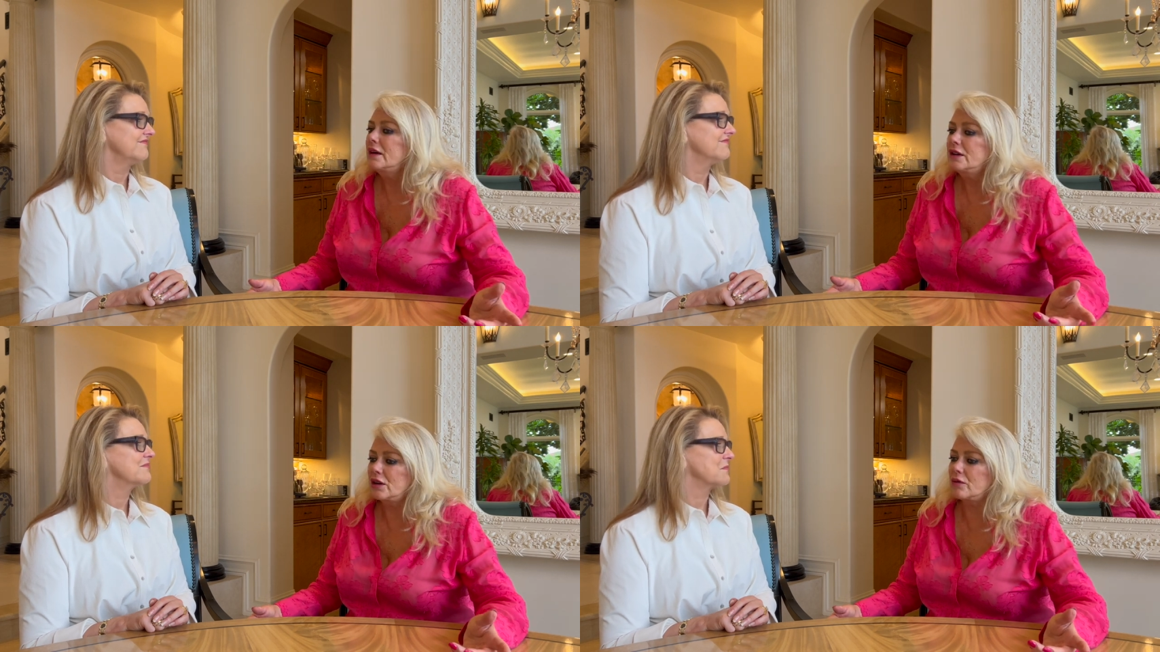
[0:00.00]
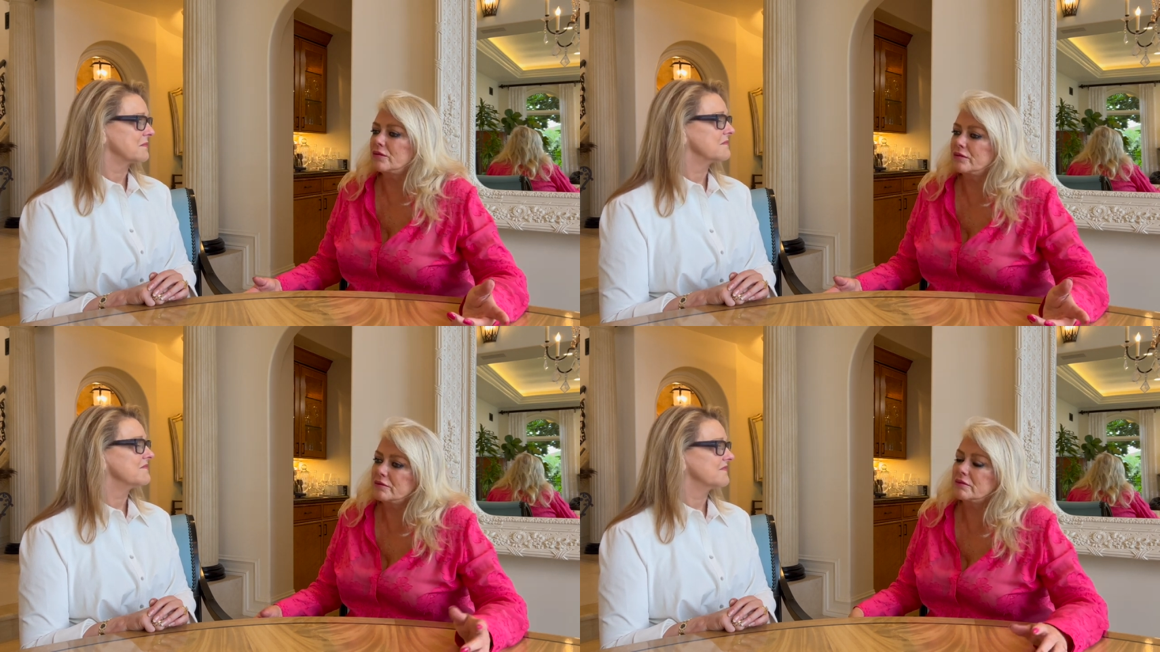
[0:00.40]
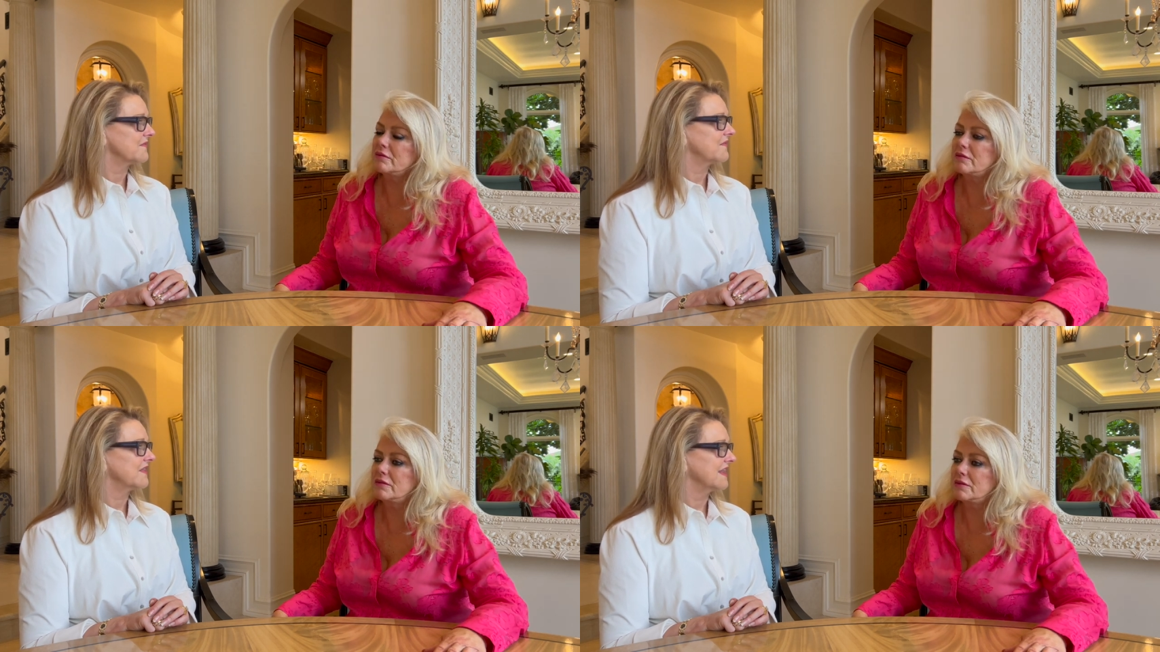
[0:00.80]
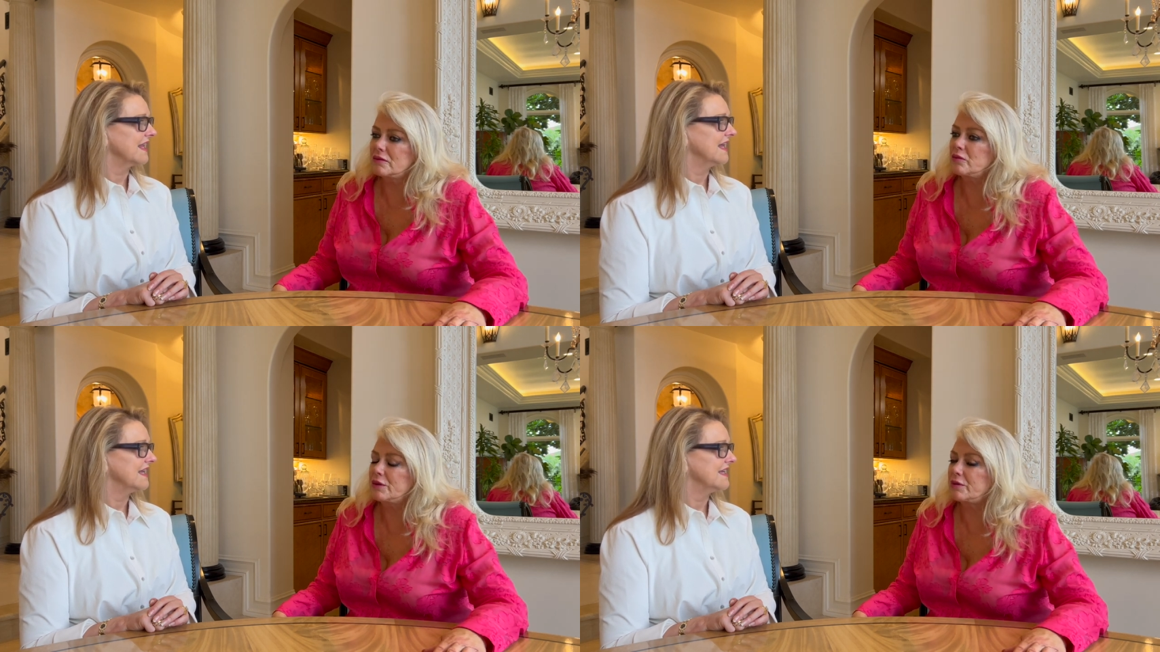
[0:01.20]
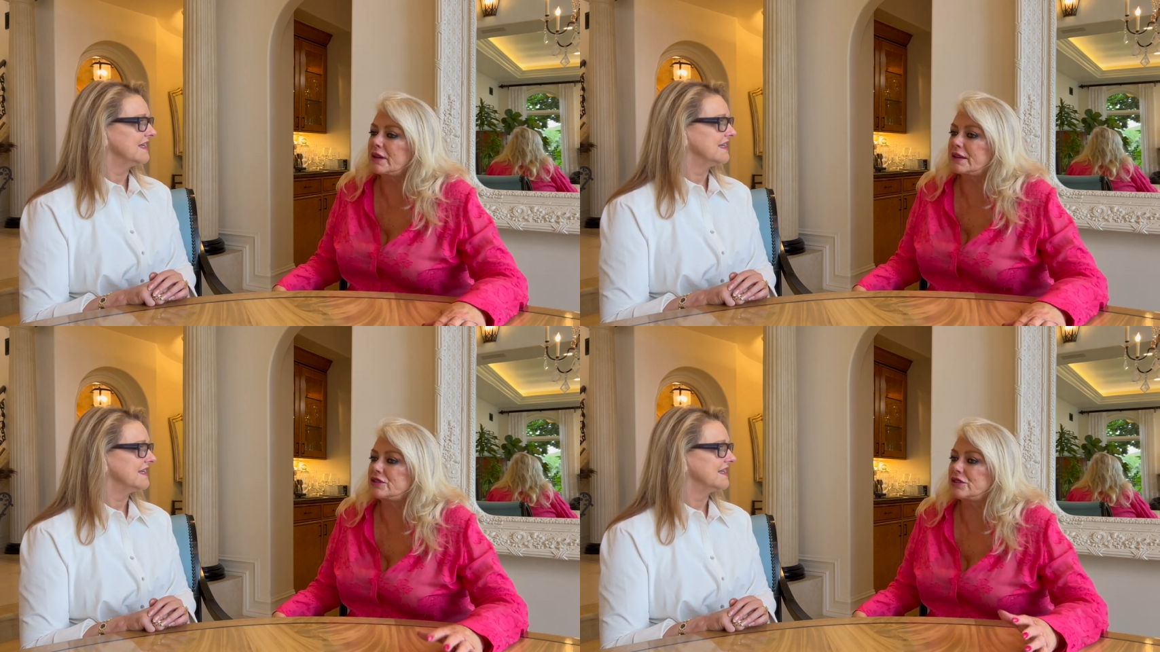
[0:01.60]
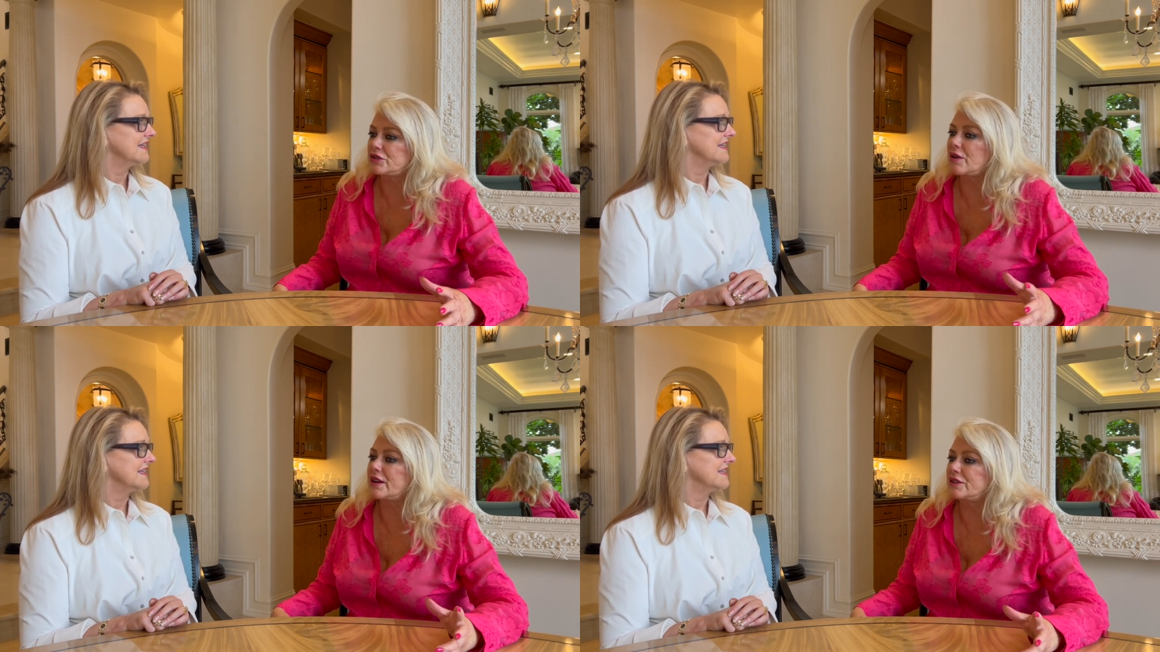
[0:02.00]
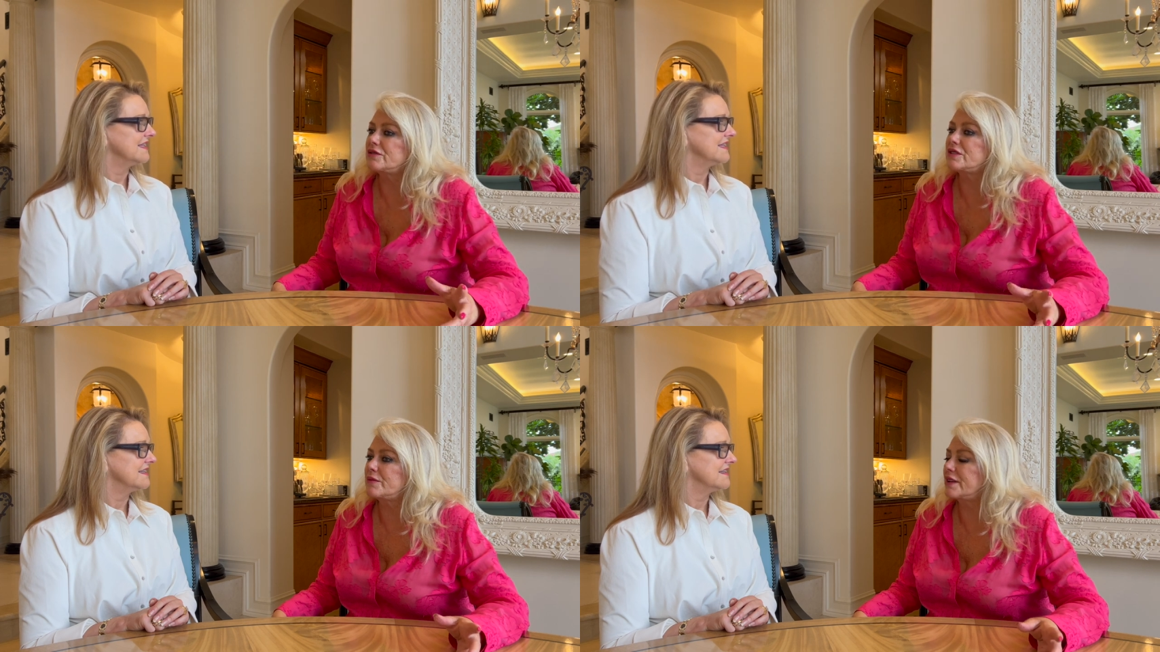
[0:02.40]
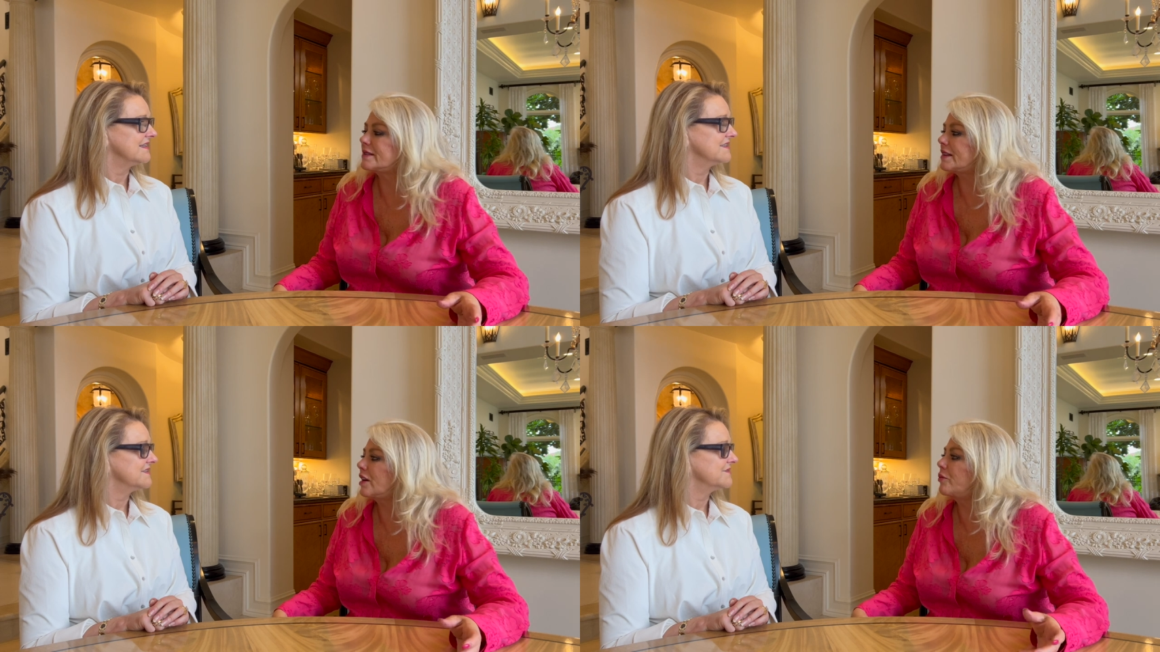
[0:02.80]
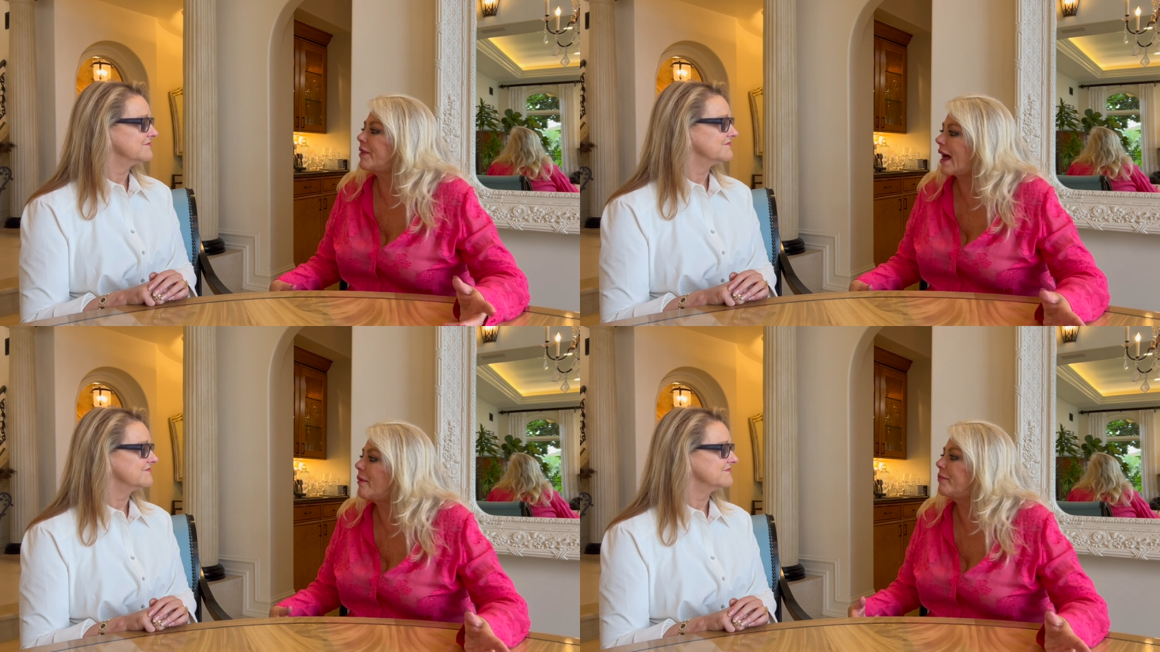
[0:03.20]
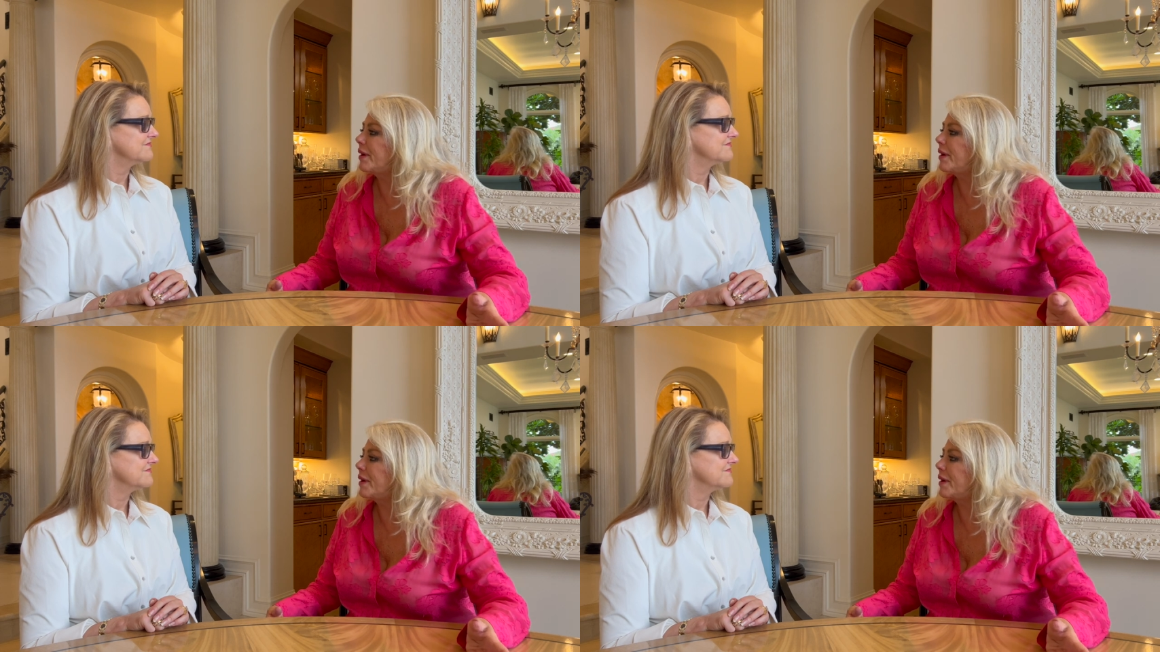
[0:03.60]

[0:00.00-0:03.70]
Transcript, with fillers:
Speaker 1: You know, we really should try to do some things that help that